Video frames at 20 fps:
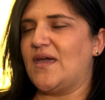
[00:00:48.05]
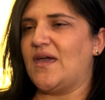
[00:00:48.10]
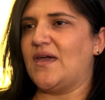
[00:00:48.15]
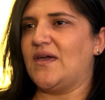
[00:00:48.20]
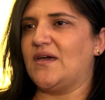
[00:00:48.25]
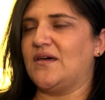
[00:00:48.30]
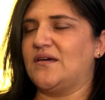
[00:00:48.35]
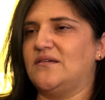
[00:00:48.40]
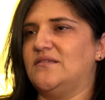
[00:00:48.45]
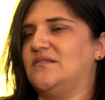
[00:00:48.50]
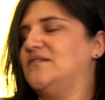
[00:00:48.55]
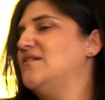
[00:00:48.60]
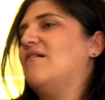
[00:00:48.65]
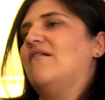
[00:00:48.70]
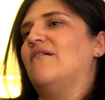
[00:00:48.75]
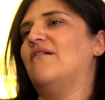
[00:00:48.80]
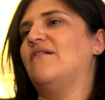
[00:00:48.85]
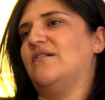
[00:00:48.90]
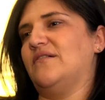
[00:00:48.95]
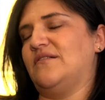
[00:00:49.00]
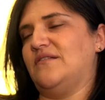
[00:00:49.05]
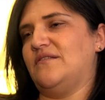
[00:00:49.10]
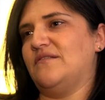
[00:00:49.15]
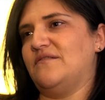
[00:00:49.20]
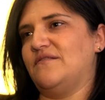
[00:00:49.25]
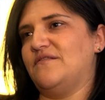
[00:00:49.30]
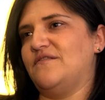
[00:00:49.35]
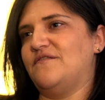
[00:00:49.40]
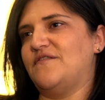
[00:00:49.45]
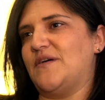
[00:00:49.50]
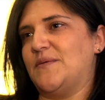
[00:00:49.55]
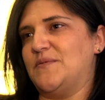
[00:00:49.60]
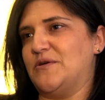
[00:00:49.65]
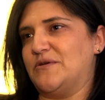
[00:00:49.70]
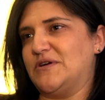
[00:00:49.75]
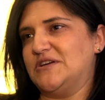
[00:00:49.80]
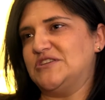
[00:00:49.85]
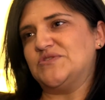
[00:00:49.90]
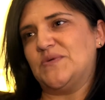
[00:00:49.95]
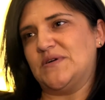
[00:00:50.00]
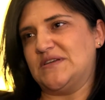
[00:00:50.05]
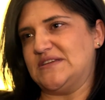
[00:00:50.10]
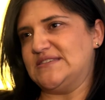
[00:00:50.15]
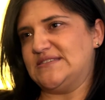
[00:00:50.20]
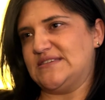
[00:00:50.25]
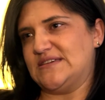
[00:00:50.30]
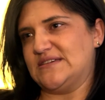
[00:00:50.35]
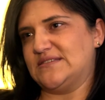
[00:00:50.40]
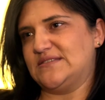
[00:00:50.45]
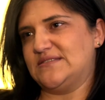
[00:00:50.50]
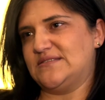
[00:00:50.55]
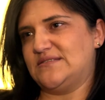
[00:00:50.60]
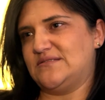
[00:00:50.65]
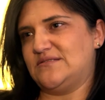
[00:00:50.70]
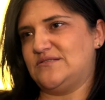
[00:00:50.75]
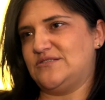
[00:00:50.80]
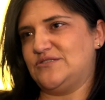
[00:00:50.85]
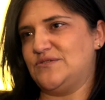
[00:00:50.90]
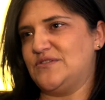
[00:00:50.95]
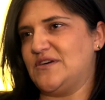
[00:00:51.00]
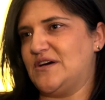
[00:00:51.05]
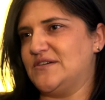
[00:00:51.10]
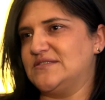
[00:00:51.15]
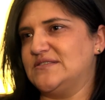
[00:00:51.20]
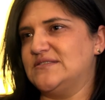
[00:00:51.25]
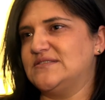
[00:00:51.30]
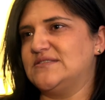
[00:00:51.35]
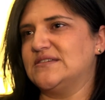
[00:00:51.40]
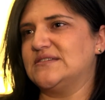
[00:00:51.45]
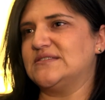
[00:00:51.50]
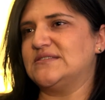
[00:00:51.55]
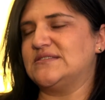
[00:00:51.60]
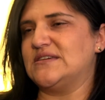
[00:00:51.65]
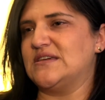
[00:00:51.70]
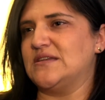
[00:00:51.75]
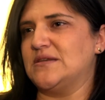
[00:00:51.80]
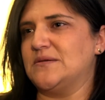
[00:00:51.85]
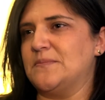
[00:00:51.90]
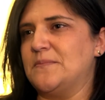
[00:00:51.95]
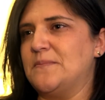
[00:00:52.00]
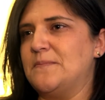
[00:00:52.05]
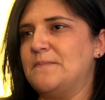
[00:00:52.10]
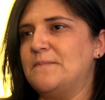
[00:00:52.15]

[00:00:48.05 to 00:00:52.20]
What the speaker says: And on February 26, 2016,